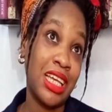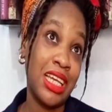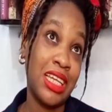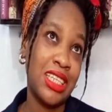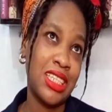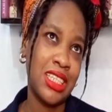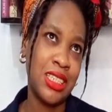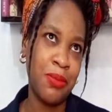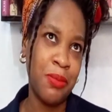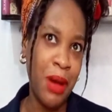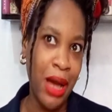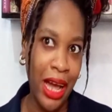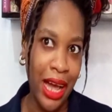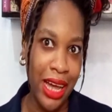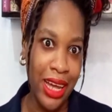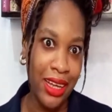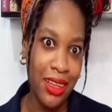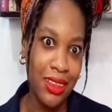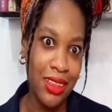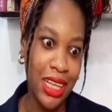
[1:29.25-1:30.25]

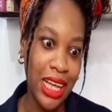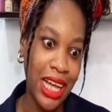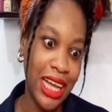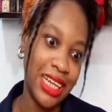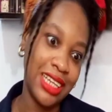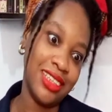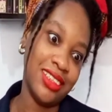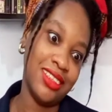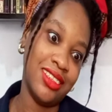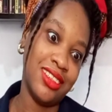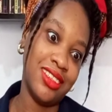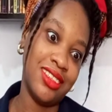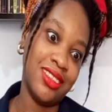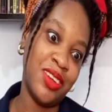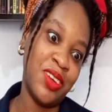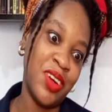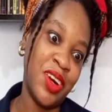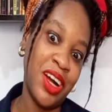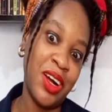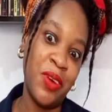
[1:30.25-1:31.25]
smile and
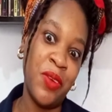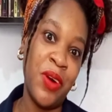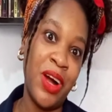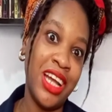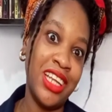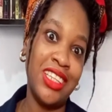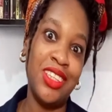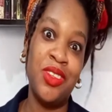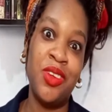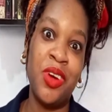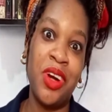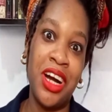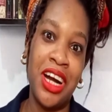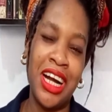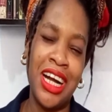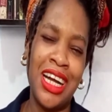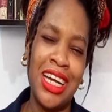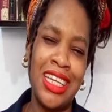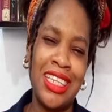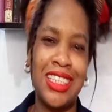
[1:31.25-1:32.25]
widen your
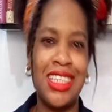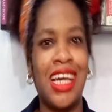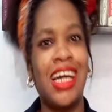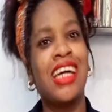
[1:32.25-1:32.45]
eyes